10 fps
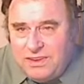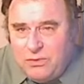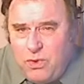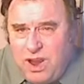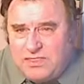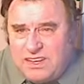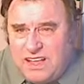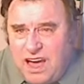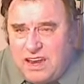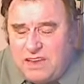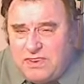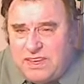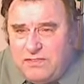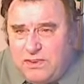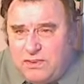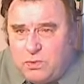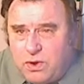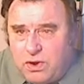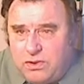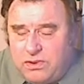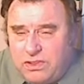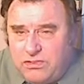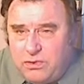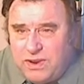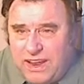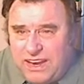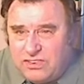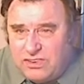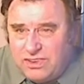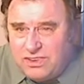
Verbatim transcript: Where did God ever give his word through an angel?